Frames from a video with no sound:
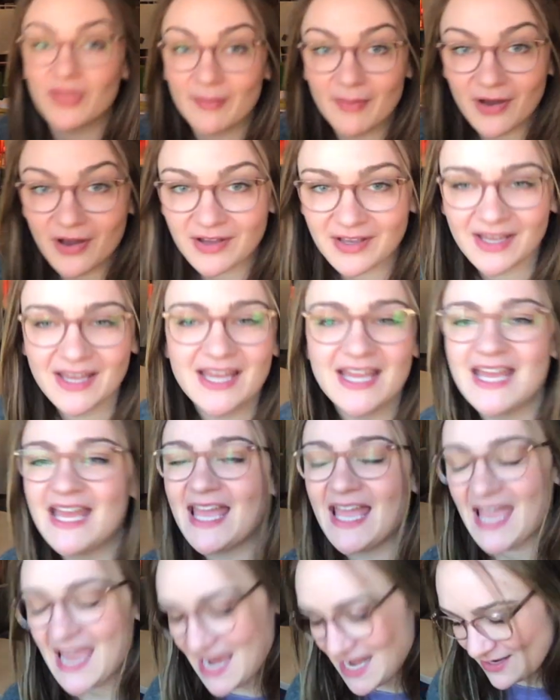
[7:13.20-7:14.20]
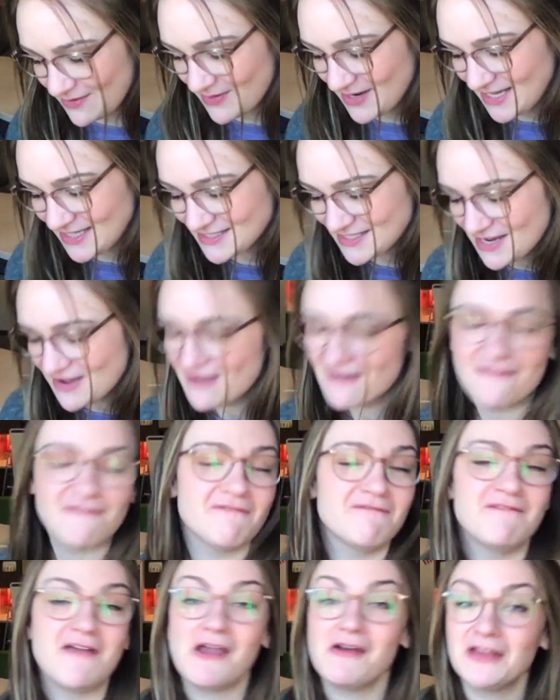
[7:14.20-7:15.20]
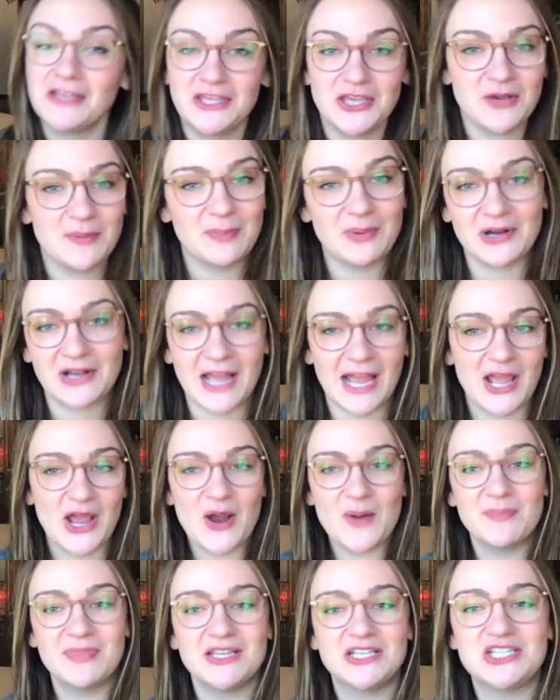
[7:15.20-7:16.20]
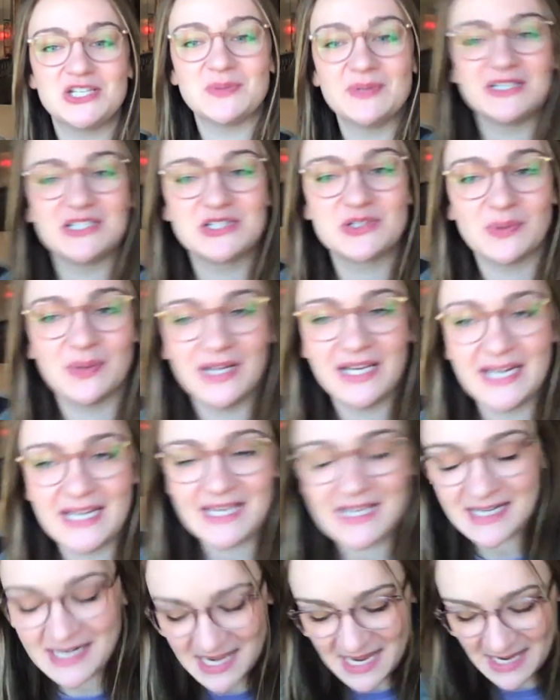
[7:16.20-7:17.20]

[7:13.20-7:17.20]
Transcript: the book. Anyways, very cute book. I hope that you enjoyed it.